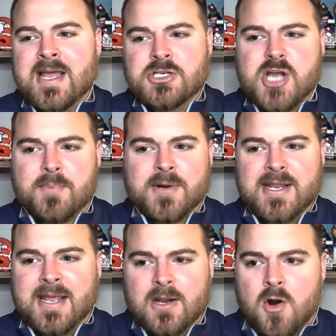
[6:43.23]
jeopardy
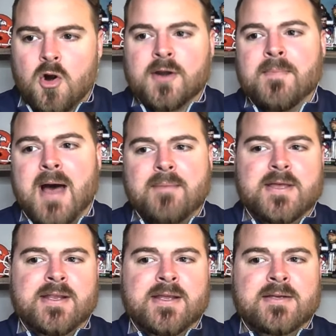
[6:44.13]
to get a hurt, in my
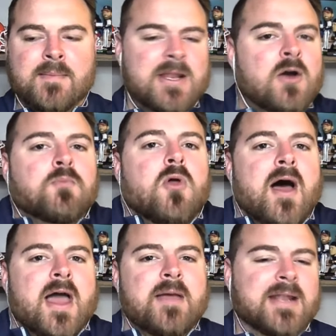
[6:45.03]
opinion. I mean, he'll
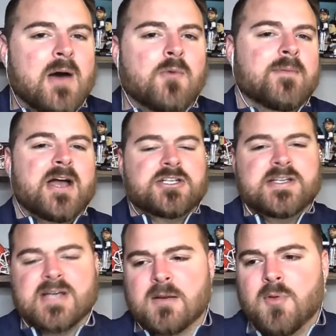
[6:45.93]
play, but I would imagine he's
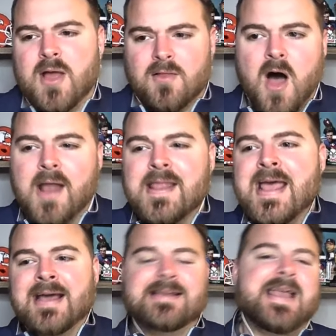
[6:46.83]
not going to play a lot.
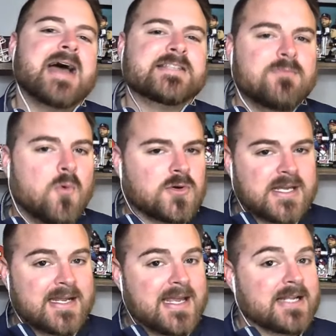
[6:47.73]
Gasson Moore is
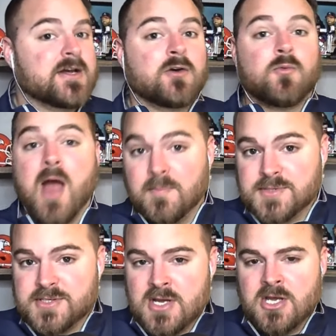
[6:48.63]
going to get a ton of
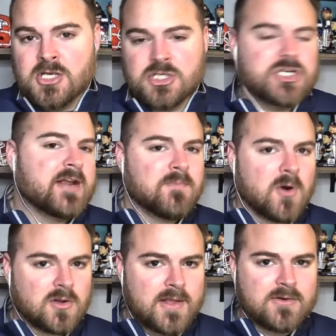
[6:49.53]
reps. Jake
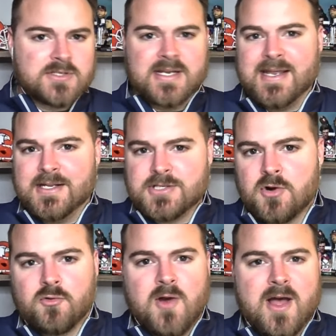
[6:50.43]
Merklinger is going to get a
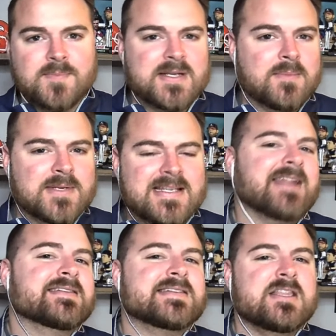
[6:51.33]
ton of reps, and I'm
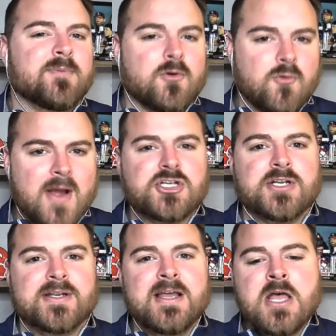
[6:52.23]
excited to see the
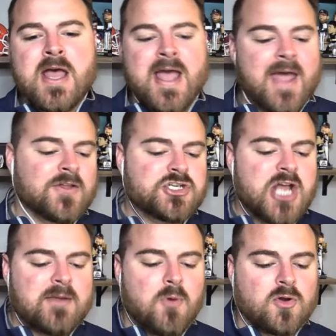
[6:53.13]
progression and the
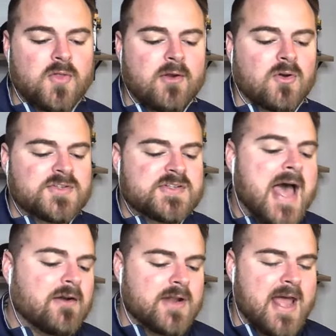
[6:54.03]
Jake Merklinger on
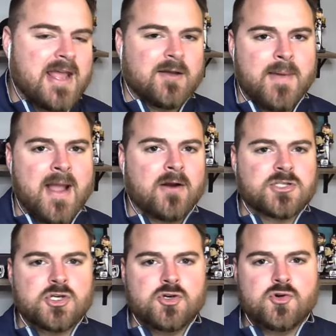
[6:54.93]
Saturday compared
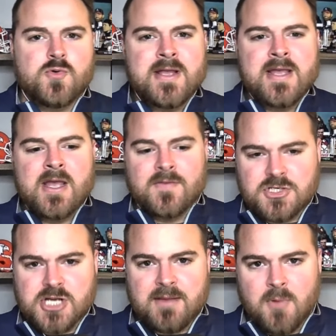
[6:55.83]
to the
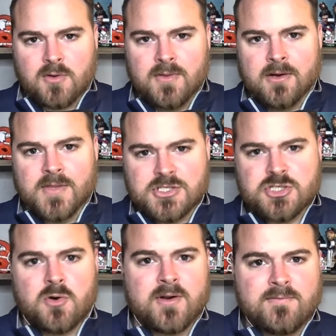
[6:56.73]
Jake Merklinger that
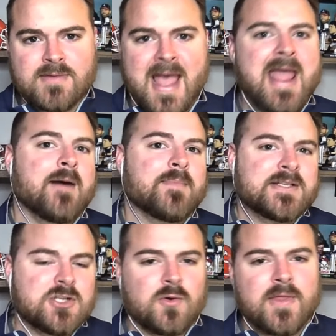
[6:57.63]
started camp
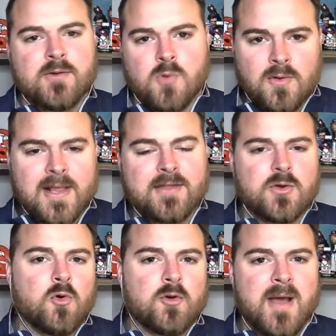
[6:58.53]
as an early enrollee at the
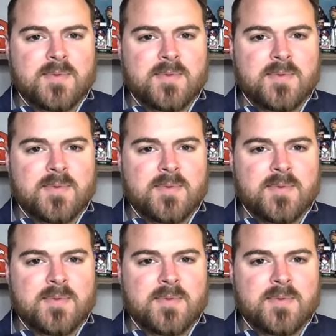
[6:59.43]
quarterback